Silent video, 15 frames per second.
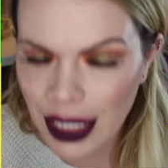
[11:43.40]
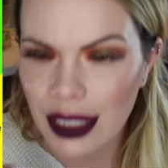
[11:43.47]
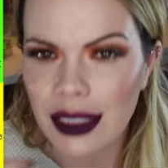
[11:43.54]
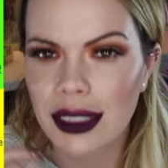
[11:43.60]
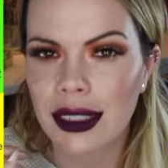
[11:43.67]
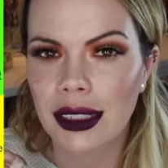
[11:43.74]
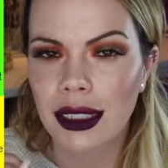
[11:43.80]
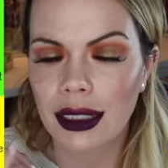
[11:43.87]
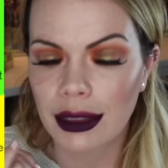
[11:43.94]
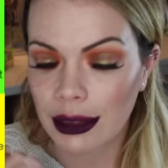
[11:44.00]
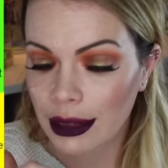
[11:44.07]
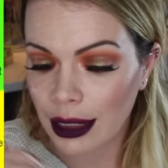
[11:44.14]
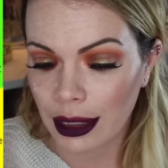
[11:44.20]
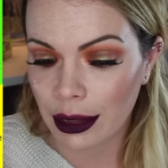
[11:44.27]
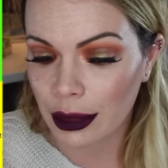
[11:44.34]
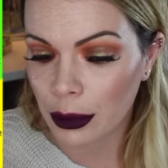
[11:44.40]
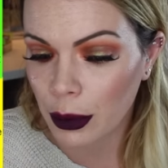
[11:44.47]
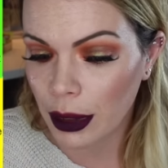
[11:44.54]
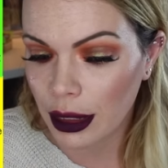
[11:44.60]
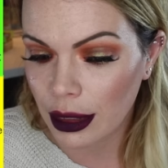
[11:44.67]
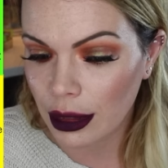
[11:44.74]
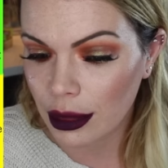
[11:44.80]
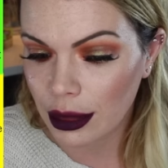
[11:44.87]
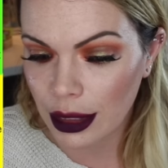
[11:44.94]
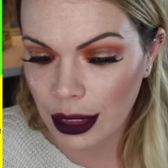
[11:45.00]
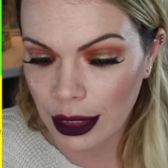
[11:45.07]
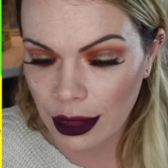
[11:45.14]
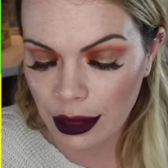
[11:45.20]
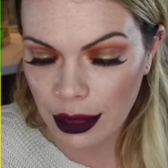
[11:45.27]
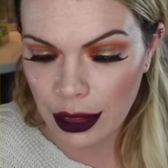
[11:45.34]
It didn't layer well
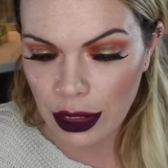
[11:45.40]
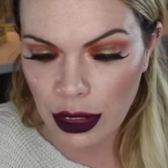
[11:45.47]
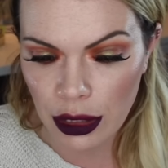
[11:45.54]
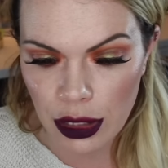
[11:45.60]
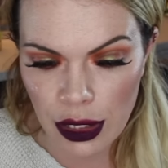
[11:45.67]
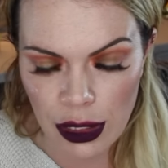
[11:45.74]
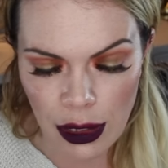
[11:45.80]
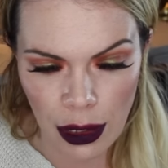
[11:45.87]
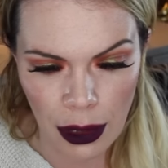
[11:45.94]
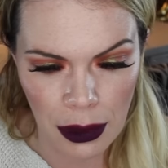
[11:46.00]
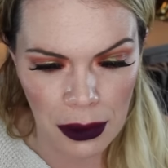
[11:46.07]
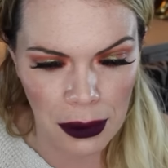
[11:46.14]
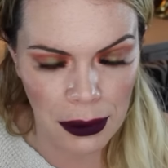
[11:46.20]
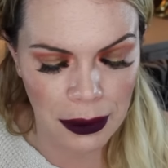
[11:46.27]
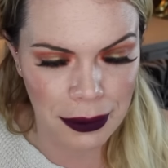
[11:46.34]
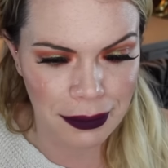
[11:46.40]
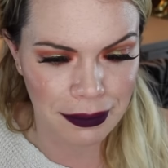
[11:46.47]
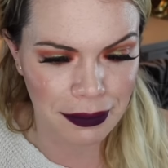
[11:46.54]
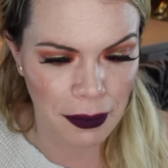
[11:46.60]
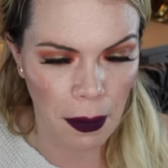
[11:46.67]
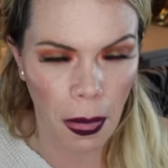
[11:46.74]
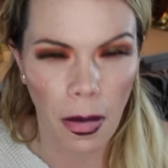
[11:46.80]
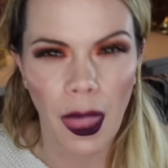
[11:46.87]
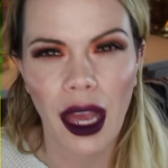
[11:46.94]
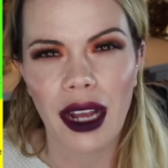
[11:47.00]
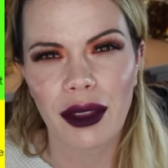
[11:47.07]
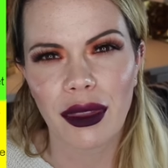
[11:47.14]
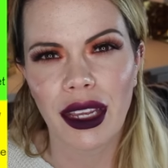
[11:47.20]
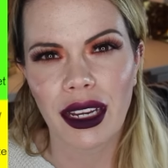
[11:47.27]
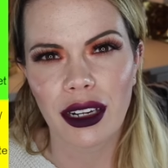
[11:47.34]
either, so
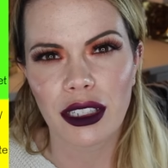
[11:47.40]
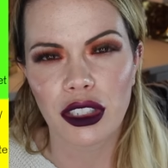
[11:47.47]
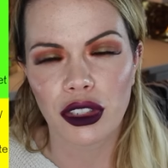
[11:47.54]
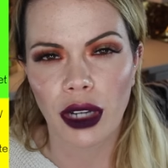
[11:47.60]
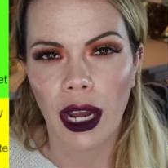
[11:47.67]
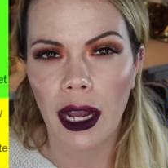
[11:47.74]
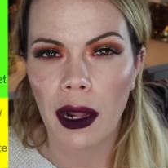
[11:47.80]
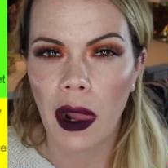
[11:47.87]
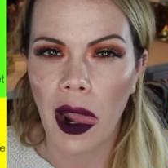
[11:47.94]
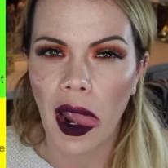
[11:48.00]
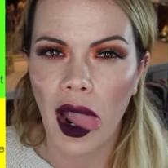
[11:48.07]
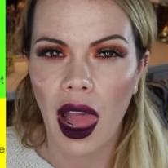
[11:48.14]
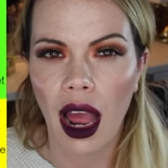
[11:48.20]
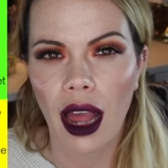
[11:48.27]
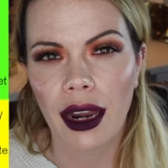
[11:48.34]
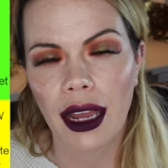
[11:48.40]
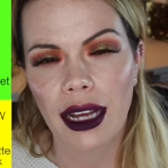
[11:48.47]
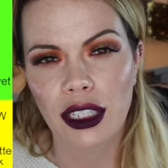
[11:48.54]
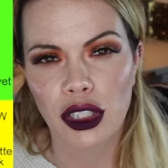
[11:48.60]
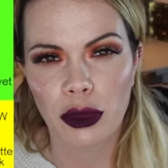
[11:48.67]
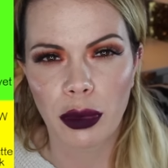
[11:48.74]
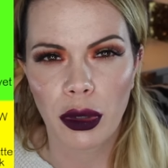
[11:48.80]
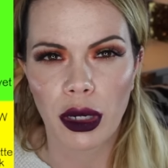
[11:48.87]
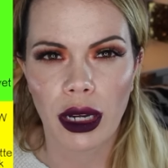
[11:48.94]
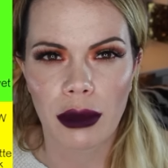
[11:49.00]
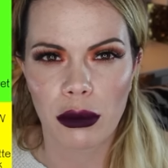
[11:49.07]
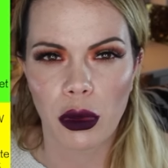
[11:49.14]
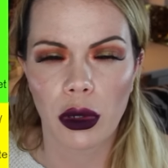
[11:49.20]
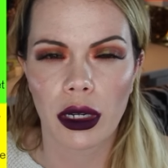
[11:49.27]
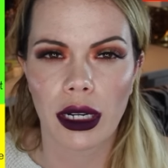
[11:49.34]
and they are dry. And as you put
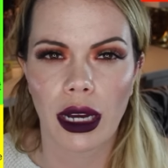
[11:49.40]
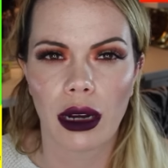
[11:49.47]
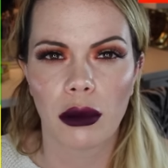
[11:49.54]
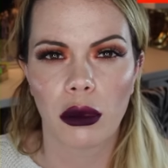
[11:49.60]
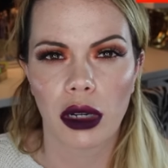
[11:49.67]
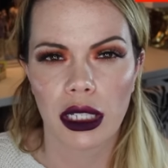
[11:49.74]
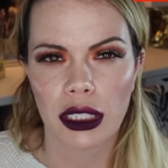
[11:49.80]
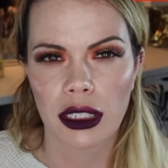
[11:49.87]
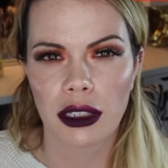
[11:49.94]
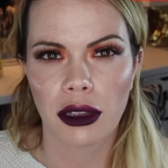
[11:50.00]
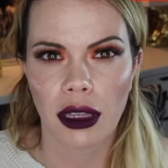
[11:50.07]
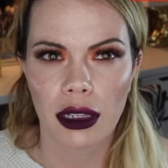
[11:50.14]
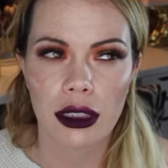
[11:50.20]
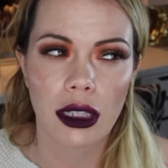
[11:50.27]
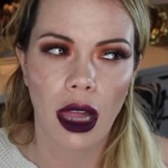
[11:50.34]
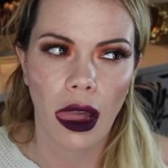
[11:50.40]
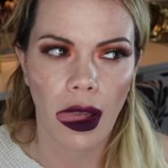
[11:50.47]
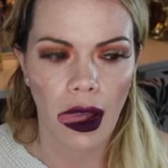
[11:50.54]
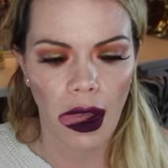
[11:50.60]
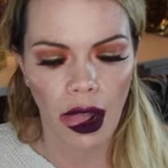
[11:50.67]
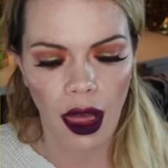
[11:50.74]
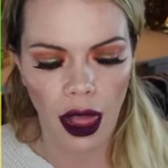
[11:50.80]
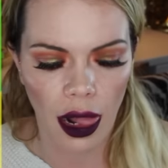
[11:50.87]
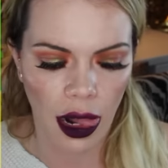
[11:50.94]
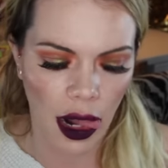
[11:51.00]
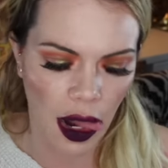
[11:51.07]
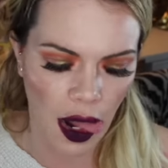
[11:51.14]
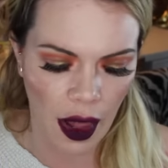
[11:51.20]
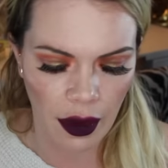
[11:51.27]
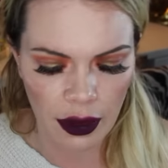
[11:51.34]
on more, now I'm wanting to do this.
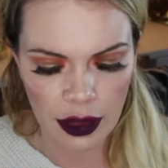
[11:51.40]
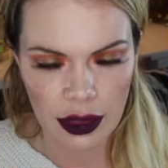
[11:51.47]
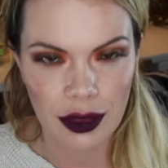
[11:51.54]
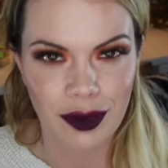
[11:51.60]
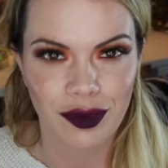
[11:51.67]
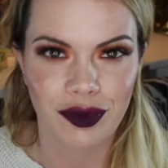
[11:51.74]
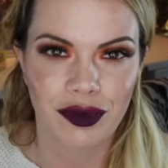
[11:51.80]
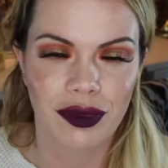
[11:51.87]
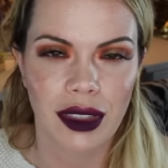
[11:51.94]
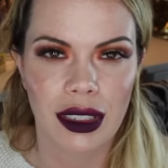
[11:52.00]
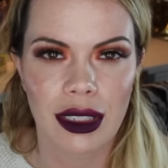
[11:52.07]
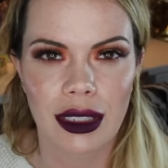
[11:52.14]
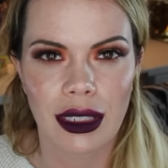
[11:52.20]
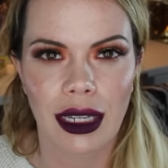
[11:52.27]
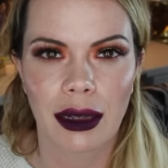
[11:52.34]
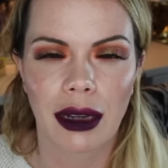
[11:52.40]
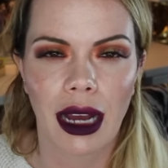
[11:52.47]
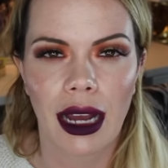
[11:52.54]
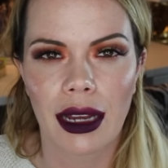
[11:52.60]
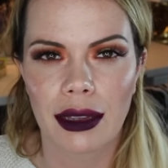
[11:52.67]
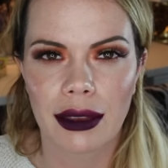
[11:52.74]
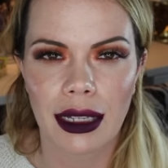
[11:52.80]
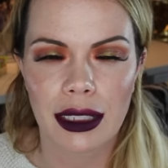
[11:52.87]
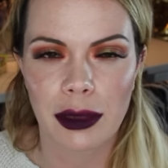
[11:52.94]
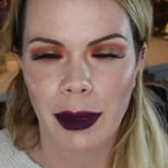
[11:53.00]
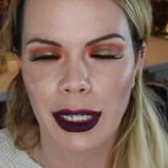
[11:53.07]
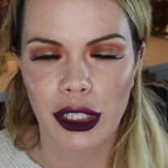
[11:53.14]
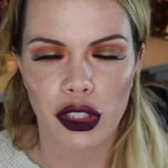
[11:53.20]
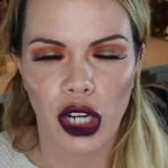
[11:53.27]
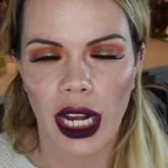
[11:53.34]
Uh, that's like I that's
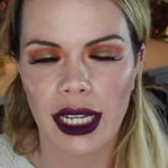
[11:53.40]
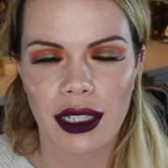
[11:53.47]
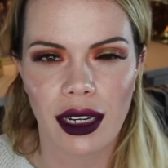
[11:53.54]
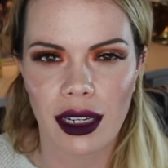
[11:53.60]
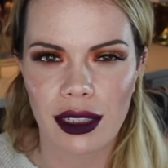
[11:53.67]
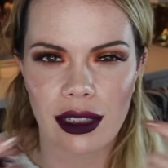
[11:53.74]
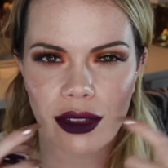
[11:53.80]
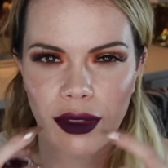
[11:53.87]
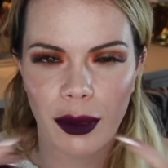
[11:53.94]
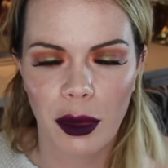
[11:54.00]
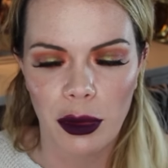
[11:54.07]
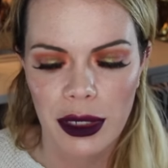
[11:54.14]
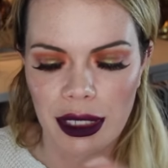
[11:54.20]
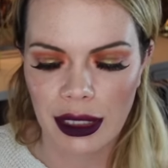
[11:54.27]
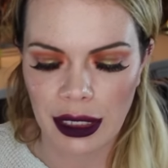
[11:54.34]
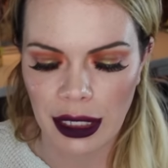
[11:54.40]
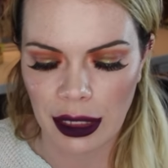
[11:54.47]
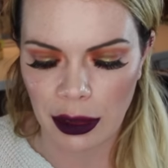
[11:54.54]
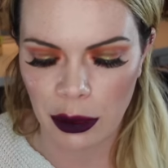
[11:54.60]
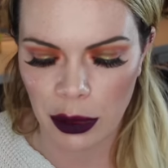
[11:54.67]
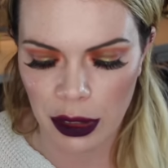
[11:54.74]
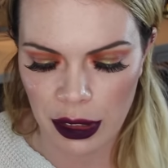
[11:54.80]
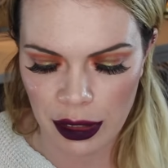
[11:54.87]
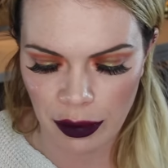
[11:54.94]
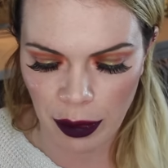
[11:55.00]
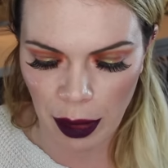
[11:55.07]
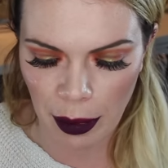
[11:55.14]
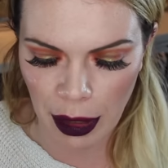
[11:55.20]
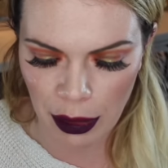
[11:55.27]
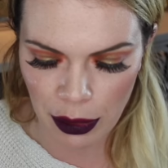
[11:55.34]
my dry test if I'm always licking the corners of
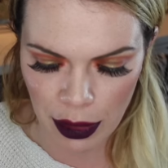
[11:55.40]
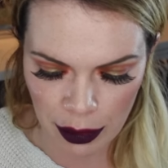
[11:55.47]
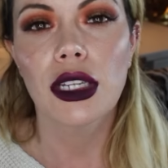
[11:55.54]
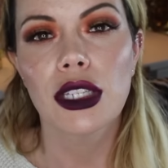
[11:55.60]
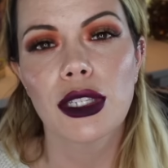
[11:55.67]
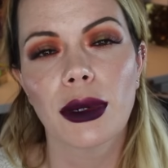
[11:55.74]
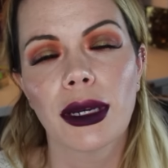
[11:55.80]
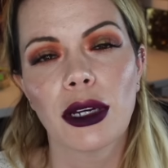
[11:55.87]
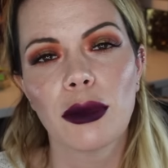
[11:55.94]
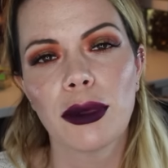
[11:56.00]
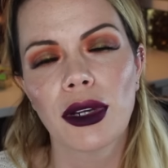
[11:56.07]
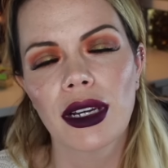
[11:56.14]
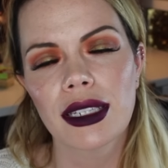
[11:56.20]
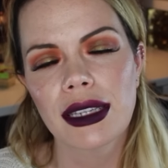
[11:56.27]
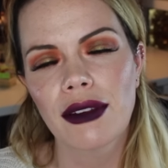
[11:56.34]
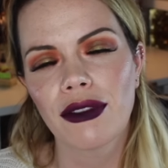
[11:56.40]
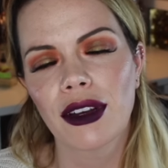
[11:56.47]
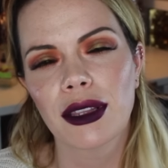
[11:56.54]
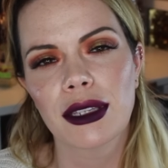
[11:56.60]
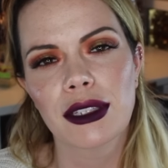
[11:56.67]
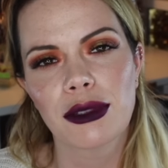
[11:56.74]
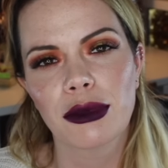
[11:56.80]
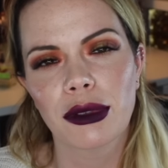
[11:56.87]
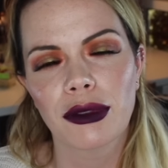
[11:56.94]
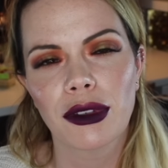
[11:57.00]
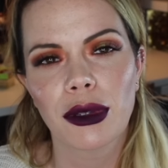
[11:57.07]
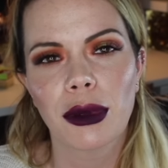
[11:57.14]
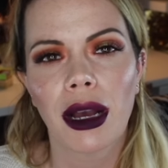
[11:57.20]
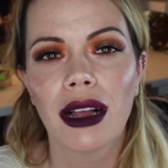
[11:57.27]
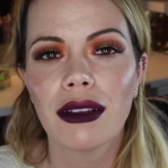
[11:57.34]
my mouth. So I hope you guys have found this
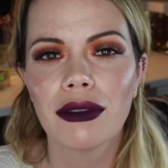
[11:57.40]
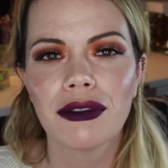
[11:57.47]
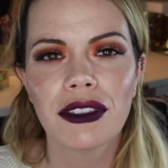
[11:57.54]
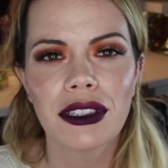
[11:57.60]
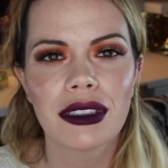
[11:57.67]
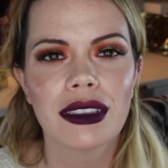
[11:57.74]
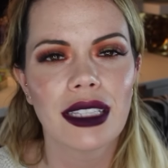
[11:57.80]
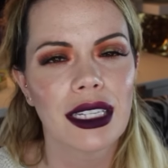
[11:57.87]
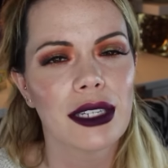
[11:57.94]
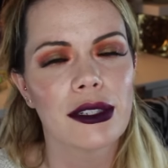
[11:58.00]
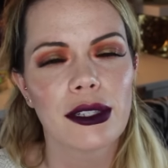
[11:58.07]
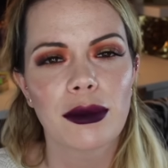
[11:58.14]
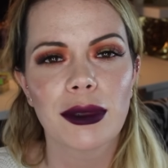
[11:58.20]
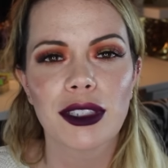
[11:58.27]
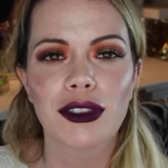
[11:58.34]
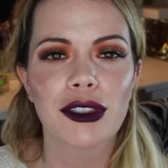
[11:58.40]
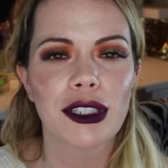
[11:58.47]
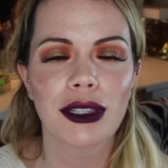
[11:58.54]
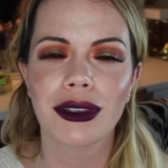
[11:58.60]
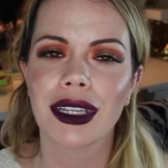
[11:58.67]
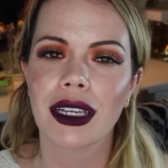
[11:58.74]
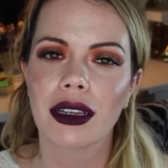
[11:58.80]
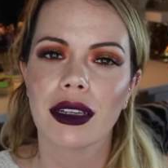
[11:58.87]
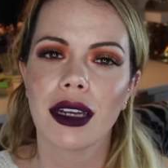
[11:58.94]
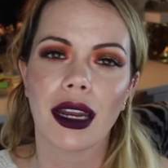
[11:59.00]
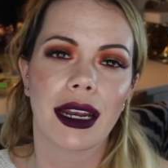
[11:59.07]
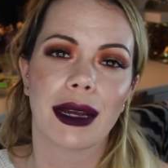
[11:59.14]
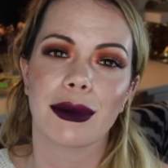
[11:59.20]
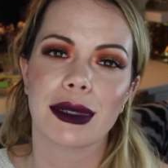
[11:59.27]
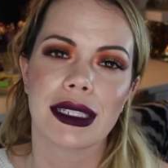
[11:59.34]
review helpful. Thank you so much for tuning in
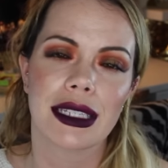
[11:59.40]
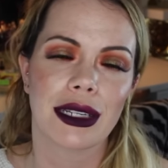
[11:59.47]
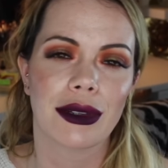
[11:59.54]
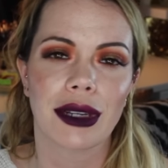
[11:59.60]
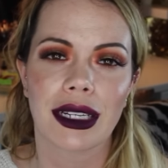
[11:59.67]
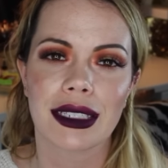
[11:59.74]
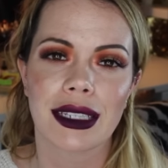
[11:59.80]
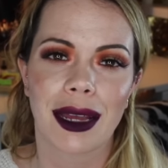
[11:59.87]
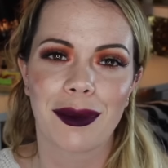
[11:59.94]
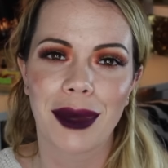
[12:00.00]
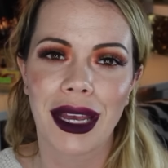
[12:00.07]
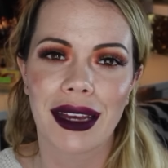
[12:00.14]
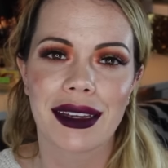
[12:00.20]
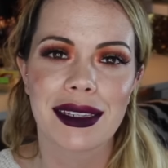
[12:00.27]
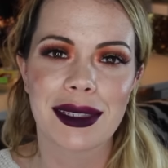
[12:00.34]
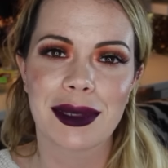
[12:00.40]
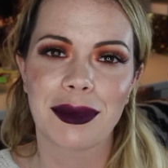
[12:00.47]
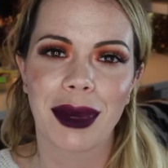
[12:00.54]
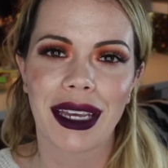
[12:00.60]
and I will see you next time guys.